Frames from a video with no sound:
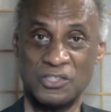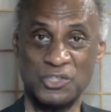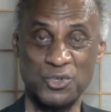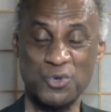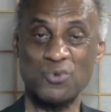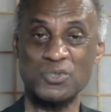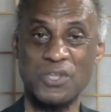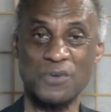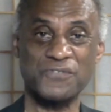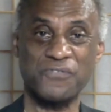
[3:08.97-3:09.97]

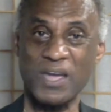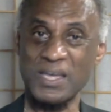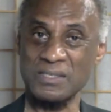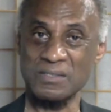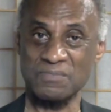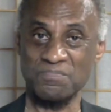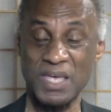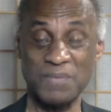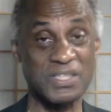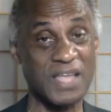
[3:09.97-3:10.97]
Use those friends.
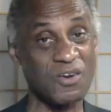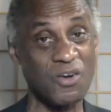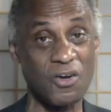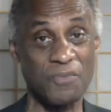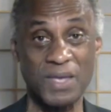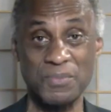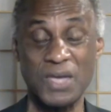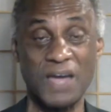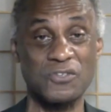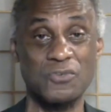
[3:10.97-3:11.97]
Maybe not all,
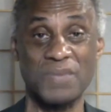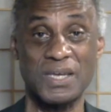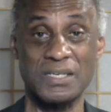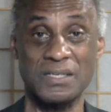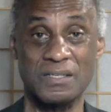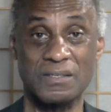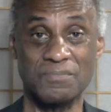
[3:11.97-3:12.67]
maybe you have too many.